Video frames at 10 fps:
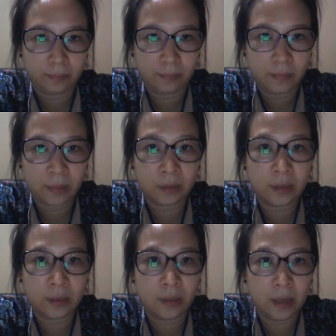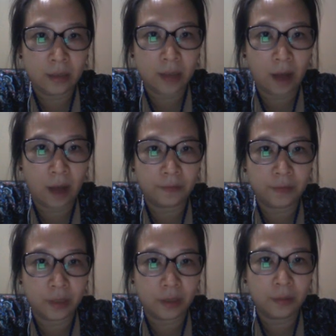30 days
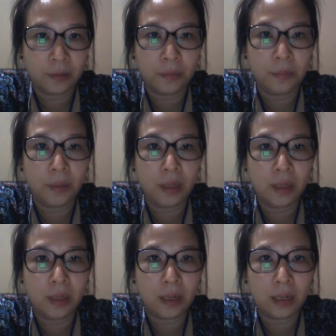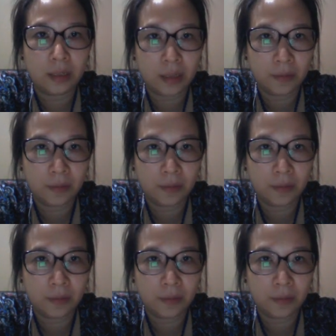after we receive